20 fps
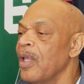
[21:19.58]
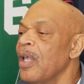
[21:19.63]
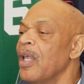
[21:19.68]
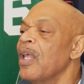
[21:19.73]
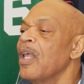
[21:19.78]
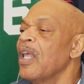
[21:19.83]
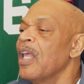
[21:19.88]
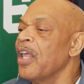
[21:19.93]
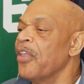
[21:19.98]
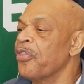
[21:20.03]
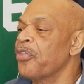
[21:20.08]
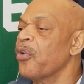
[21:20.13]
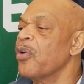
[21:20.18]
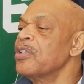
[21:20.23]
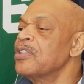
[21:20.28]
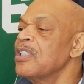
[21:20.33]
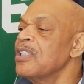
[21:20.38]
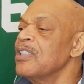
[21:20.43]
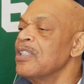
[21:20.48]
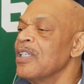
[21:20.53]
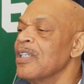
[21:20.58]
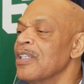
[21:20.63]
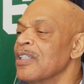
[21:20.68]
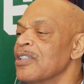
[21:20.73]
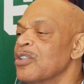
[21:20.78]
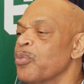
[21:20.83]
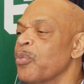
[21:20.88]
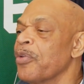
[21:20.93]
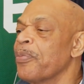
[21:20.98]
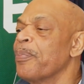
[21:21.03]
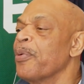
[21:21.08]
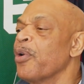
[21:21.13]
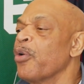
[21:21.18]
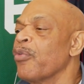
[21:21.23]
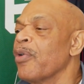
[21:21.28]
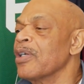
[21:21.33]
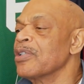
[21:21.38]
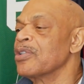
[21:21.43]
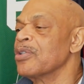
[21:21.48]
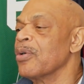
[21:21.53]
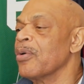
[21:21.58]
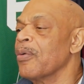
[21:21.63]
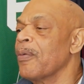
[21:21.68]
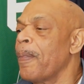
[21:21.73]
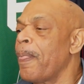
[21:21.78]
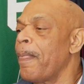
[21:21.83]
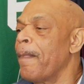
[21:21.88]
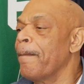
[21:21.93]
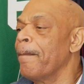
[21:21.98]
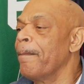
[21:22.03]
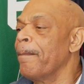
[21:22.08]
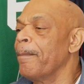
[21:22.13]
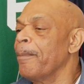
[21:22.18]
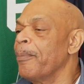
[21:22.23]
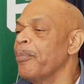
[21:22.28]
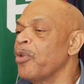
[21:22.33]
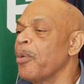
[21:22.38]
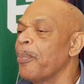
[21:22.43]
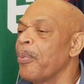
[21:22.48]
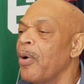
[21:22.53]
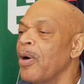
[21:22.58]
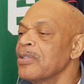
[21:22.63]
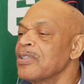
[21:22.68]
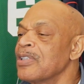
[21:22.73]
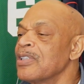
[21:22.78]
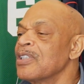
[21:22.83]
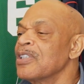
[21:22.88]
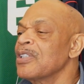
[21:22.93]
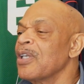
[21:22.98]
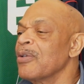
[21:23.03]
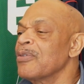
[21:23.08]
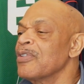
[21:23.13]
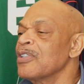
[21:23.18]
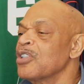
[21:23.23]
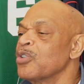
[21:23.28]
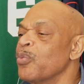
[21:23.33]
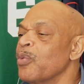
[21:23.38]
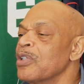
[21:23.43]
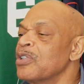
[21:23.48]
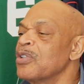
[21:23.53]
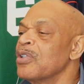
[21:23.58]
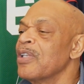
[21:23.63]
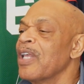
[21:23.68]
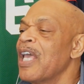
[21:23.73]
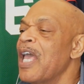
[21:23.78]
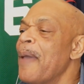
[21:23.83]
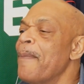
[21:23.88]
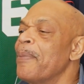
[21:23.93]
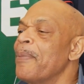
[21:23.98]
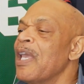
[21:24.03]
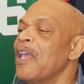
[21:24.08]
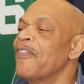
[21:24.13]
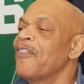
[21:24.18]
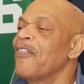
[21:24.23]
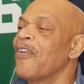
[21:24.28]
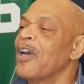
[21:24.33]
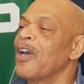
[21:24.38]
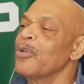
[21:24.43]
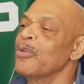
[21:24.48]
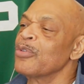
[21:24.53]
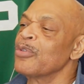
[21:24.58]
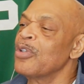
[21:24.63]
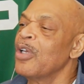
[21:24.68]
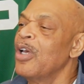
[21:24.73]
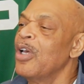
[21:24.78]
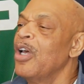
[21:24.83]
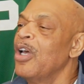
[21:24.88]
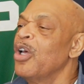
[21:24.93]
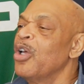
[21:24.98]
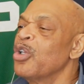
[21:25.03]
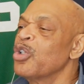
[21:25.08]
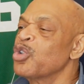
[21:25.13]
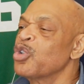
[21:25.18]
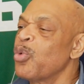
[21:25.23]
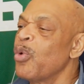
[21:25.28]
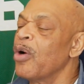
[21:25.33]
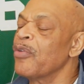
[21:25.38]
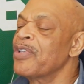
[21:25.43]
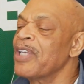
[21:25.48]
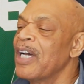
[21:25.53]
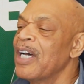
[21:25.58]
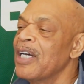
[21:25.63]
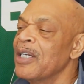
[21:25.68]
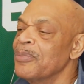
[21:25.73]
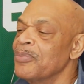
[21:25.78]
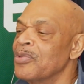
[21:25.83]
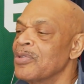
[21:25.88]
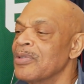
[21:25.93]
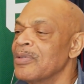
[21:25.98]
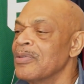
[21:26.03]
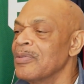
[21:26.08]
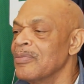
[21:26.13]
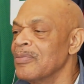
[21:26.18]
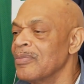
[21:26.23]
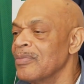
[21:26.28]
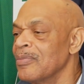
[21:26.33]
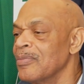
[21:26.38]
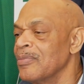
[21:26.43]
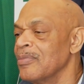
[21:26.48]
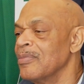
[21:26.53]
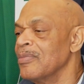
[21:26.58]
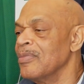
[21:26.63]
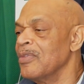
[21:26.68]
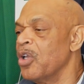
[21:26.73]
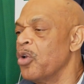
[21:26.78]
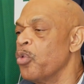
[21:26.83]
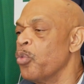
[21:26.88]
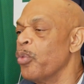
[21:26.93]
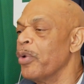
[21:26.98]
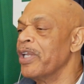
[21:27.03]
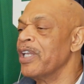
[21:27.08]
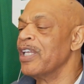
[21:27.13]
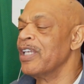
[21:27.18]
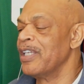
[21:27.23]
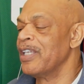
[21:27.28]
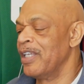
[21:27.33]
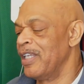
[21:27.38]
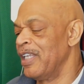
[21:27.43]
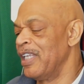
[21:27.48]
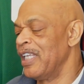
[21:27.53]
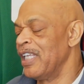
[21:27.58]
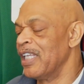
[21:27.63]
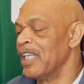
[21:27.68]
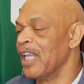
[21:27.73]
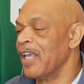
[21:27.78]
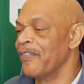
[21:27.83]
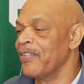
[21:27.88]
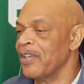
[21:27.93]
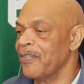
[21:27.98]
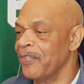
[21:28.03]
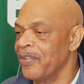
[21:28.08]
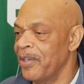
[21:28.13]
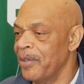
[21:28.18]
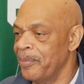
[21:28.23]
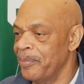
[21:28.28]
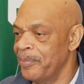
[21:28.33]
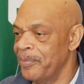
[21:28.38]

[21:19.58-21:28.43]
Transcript: In 13 years with Bill Russell, the Boston Celtics went to the NBA Finals 12 times, winning 11 of them.